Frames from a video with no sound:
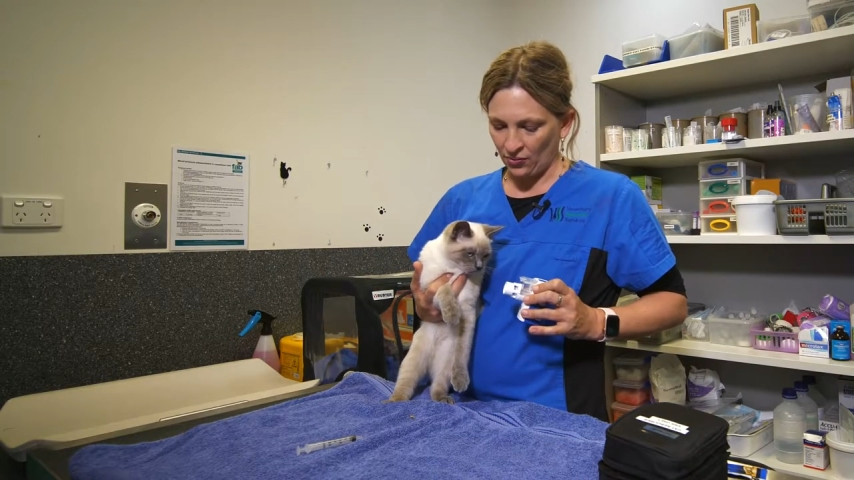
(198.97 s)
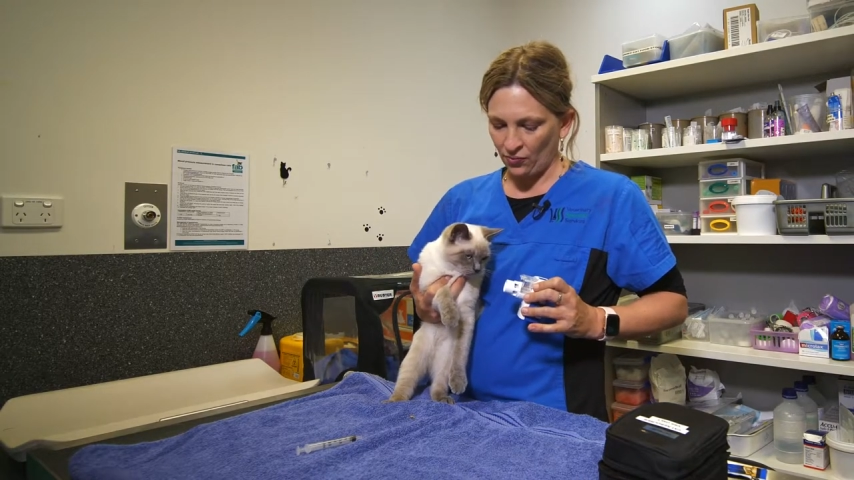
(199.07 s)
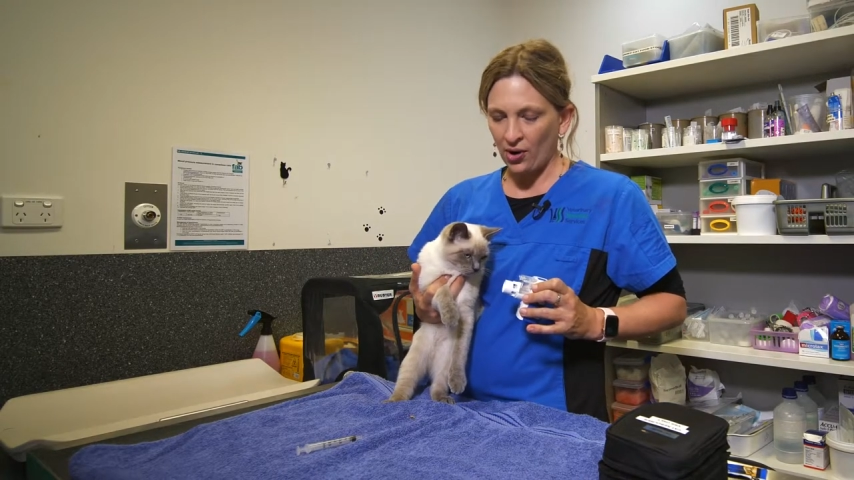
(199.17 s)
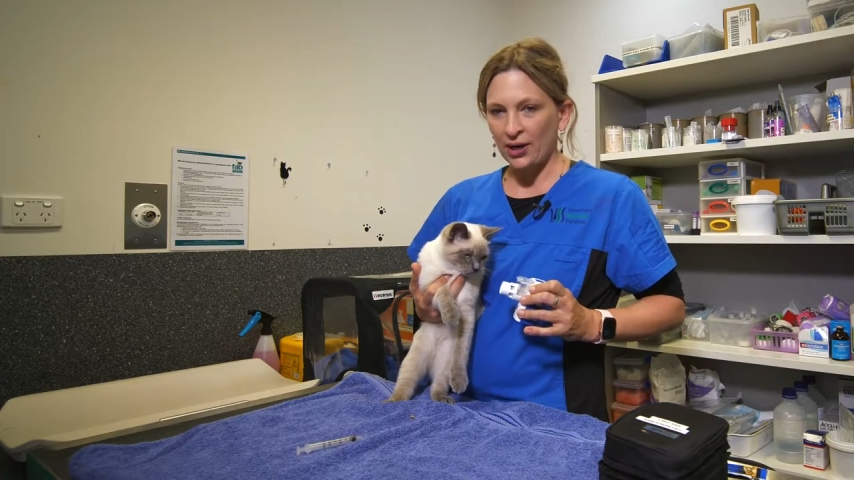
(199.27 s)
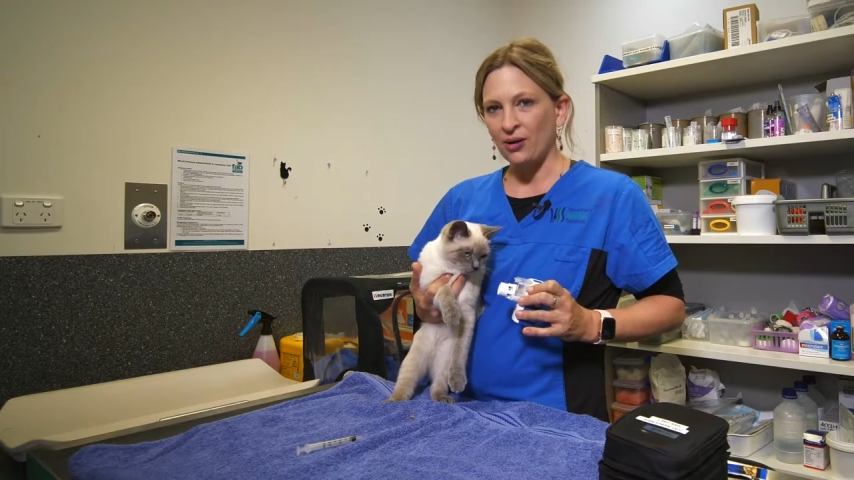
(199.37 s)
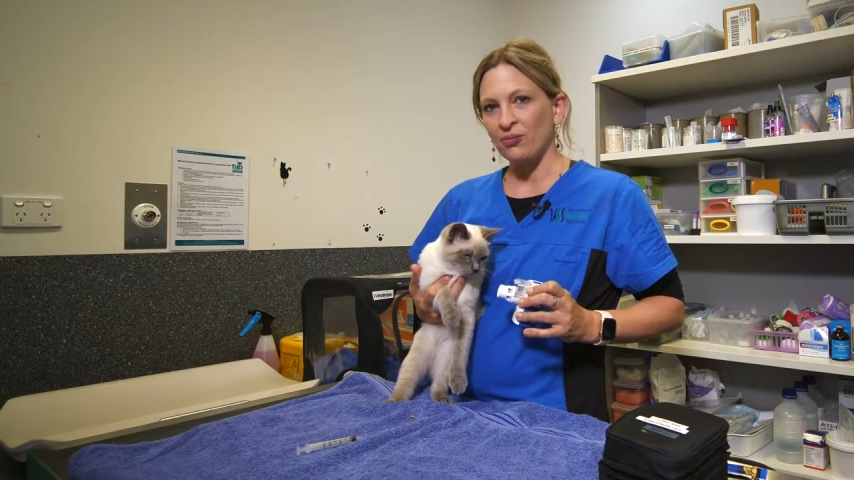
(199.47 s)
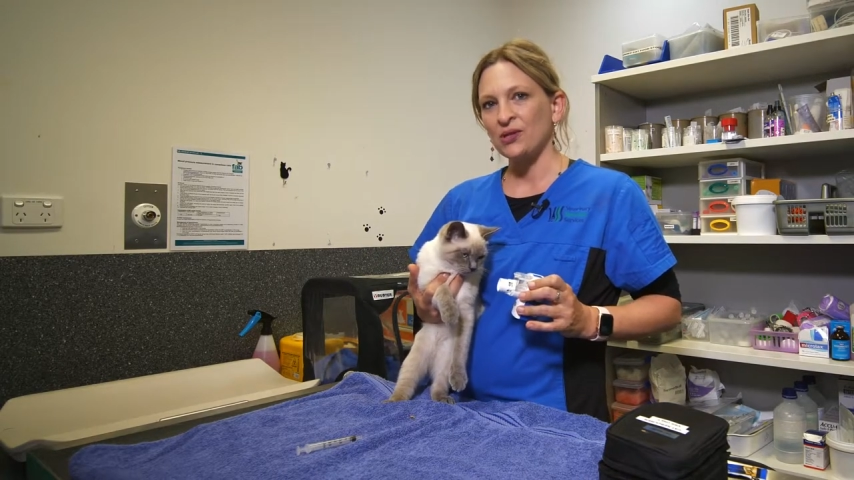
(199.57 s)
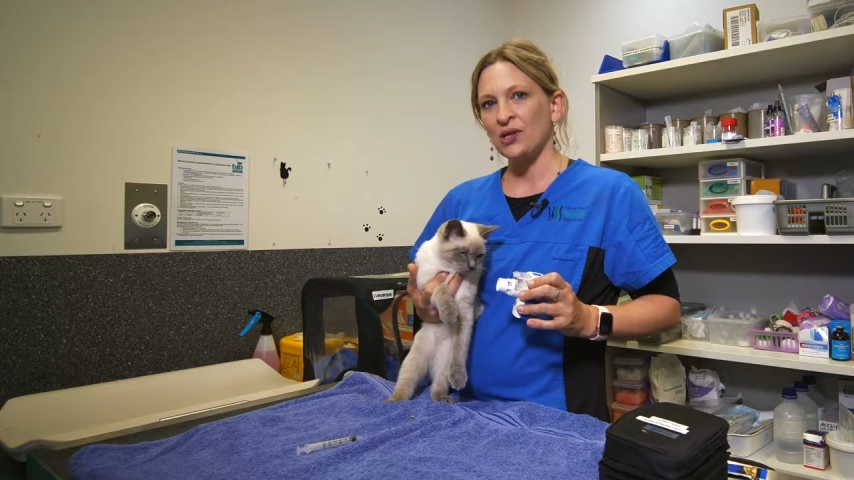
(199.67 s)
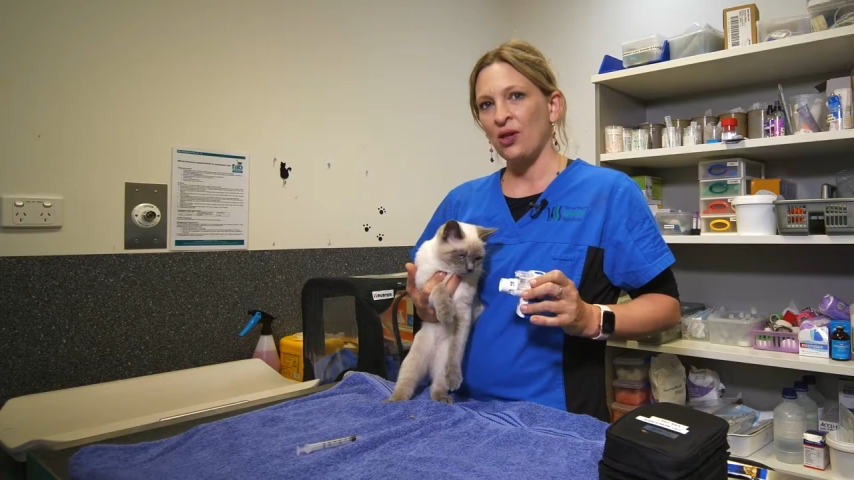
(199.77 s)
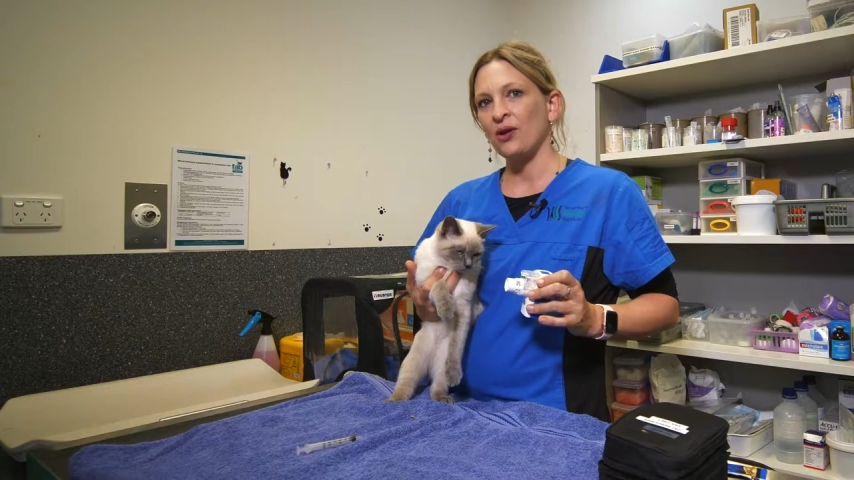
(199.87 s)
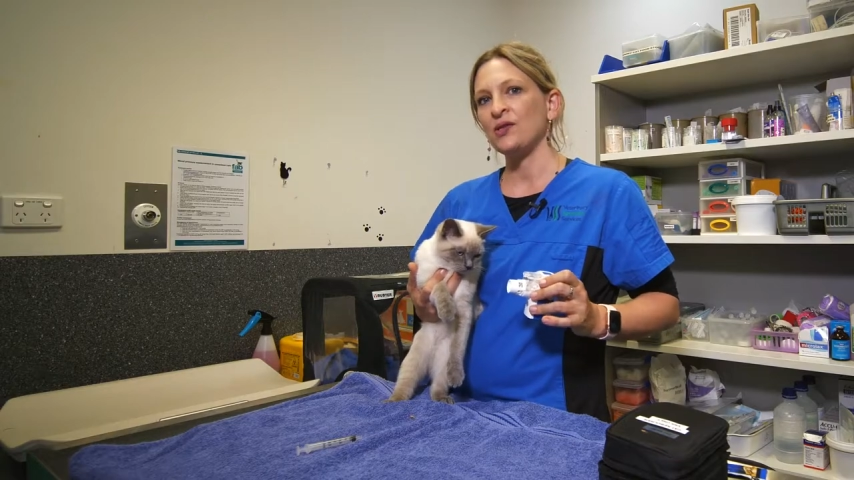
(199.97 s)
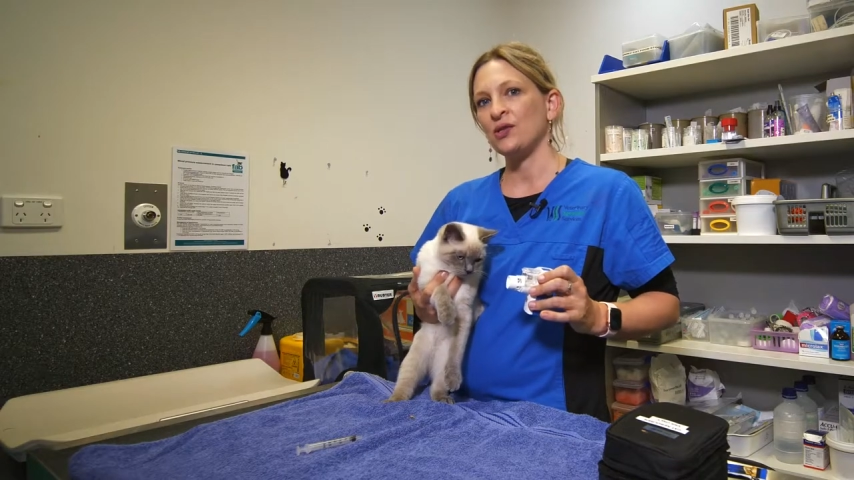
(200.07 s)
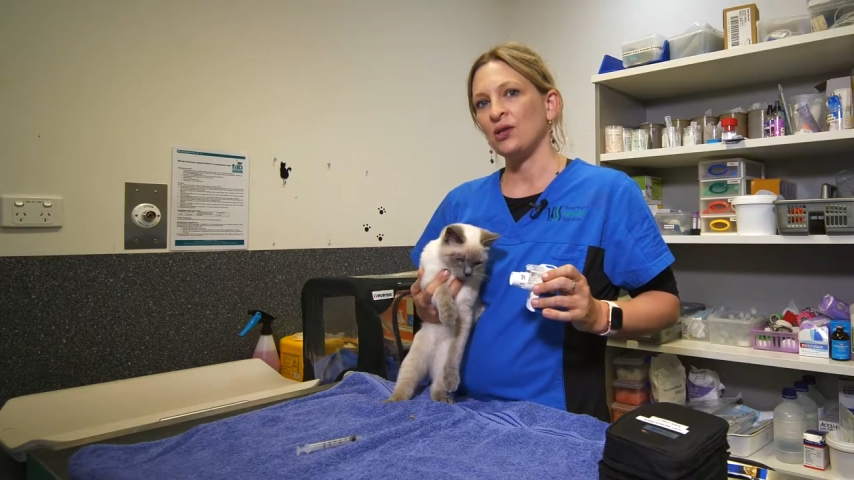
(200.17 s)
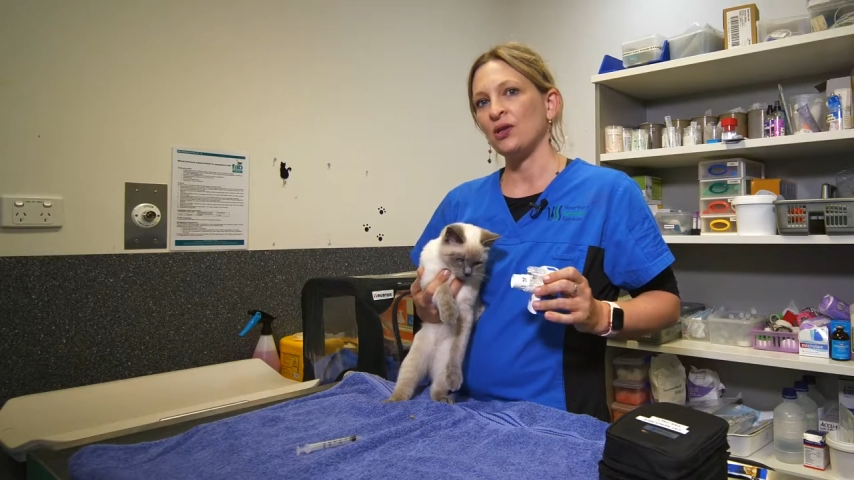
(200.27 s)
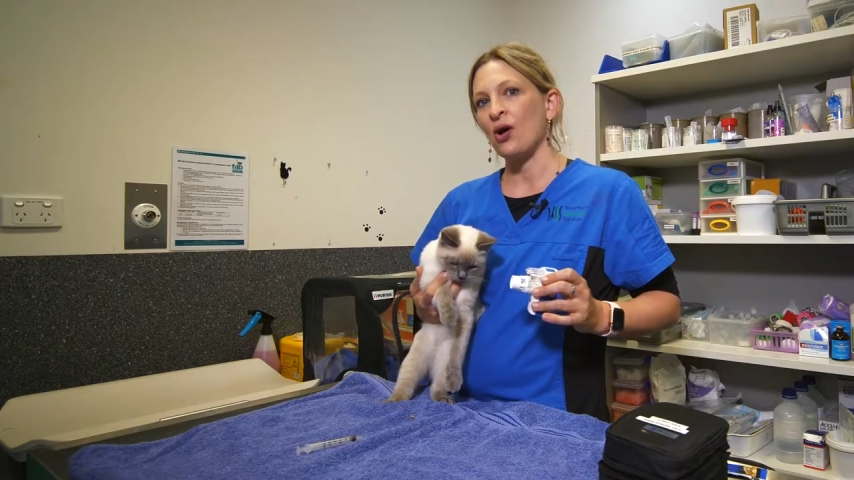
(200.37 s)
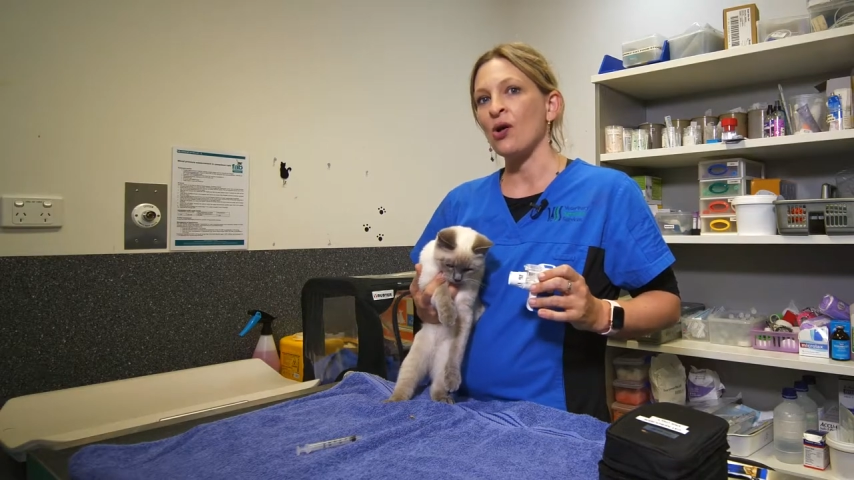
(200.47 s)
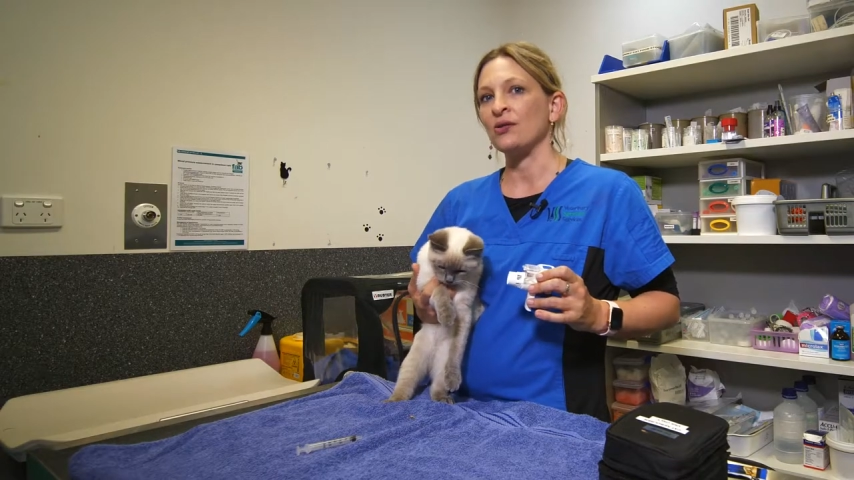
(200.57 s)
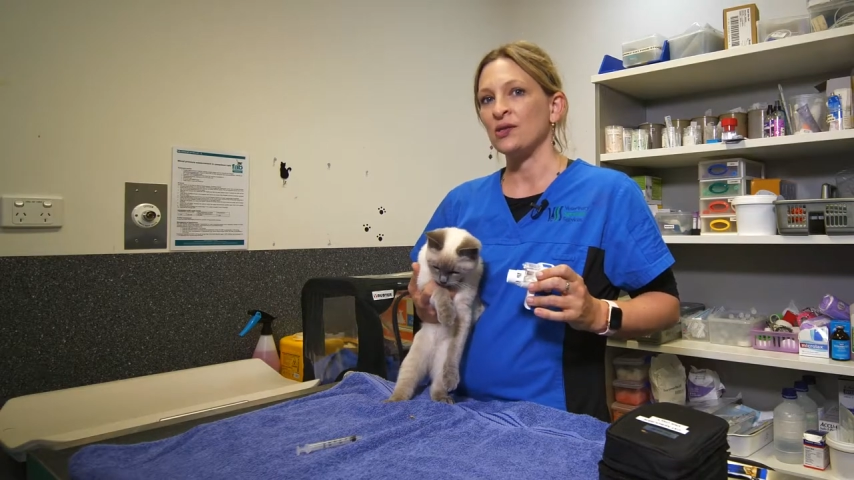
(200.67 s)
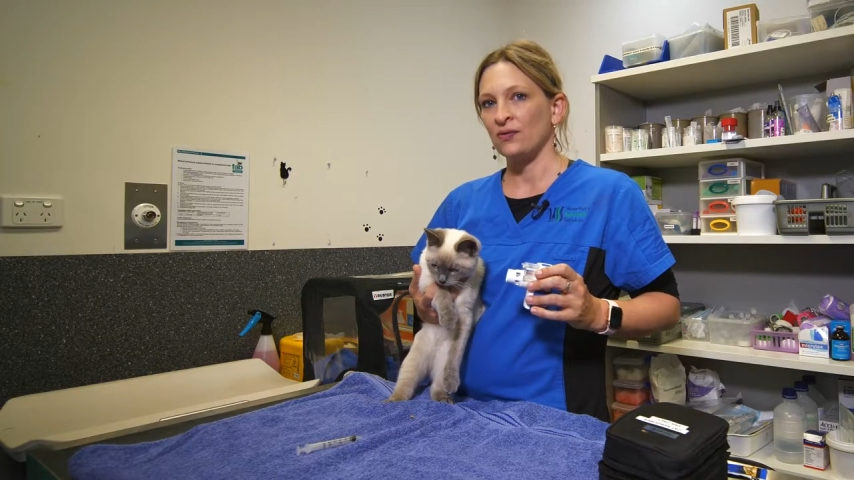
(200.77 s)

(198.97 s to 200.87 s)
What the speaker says: right up as close to the nose